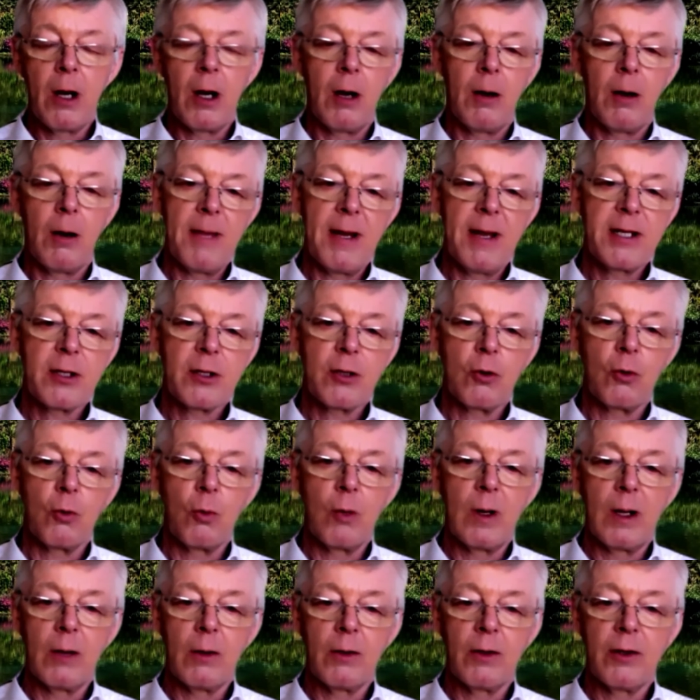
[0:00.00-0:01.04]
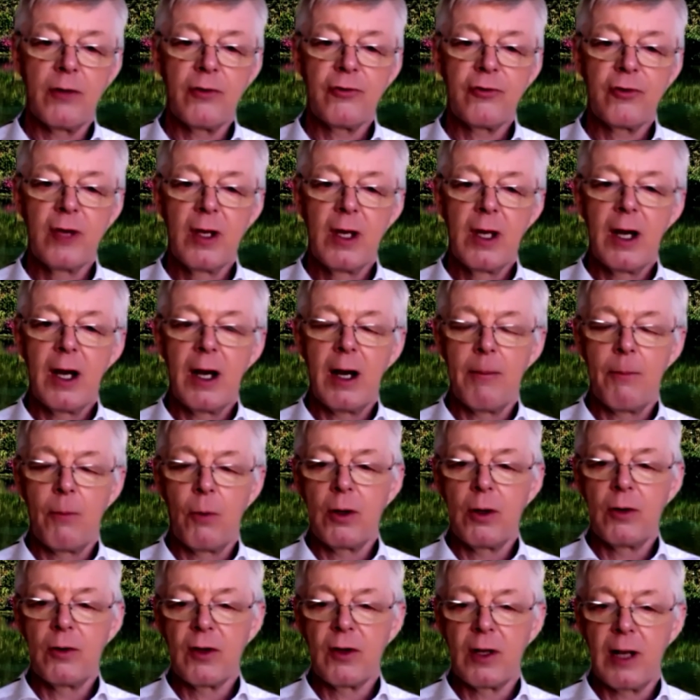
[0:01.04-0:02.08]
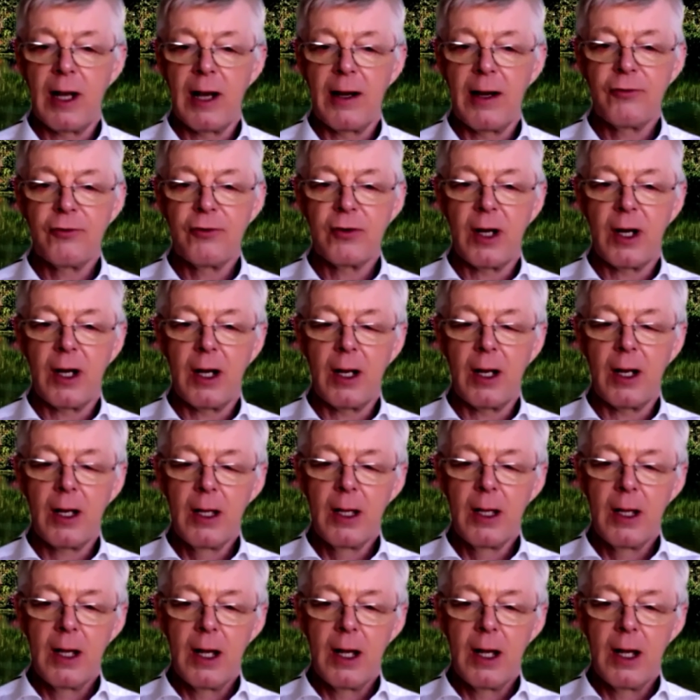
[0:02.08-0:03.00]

medical wellness and more into lifestyle.